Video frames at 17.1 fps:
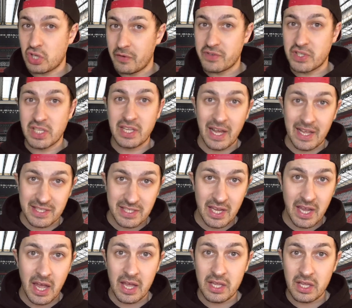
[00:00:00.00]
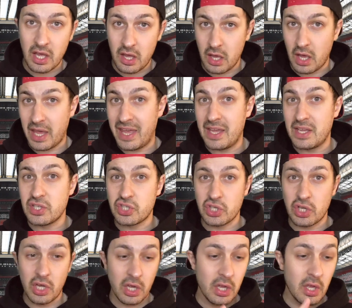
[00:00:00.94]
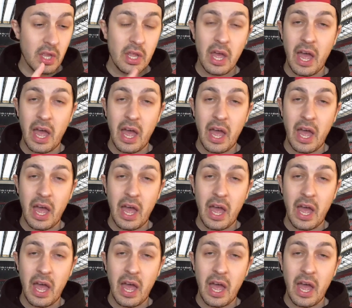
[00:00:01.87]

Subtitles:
Obviously Qatar, Asia,